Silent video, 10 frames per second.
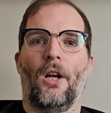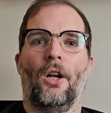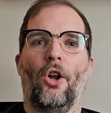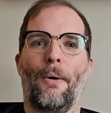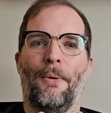a
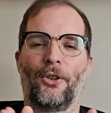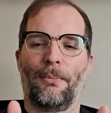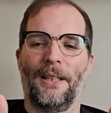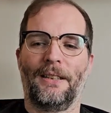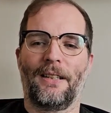lot of
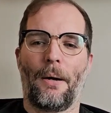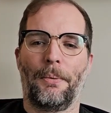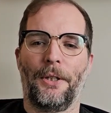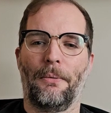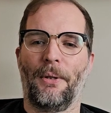possibilities
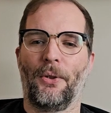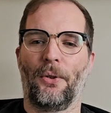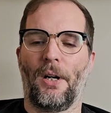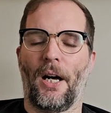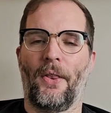happen in the
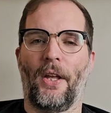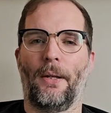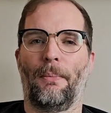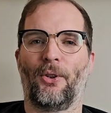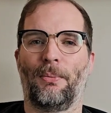middle, and then
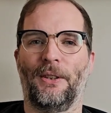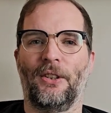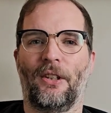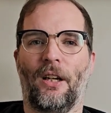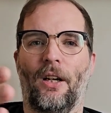the
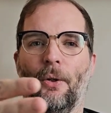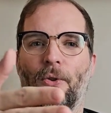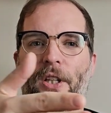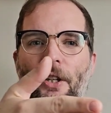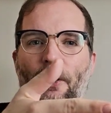possibilities
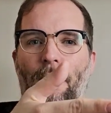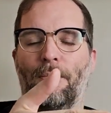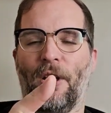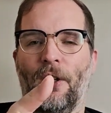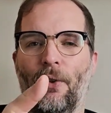close in on
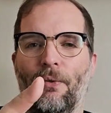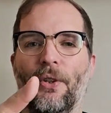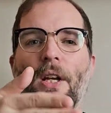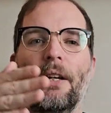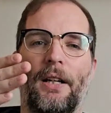themselves
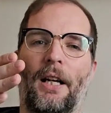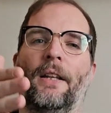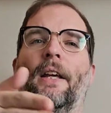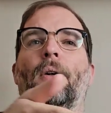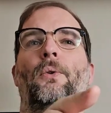
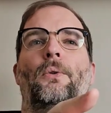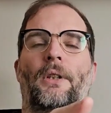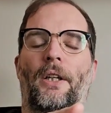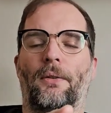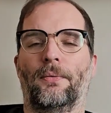and they all
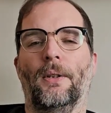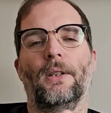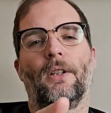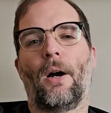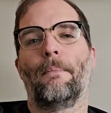kind of
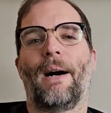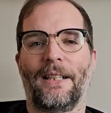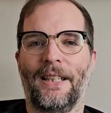come back